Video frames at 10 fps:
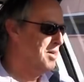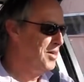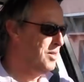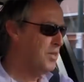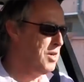
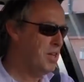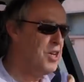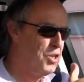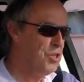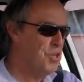And uh,
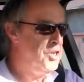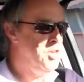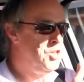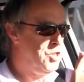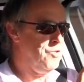it turned
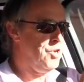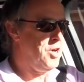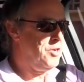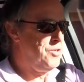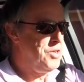into a
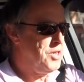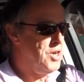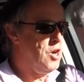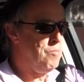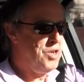luxury car,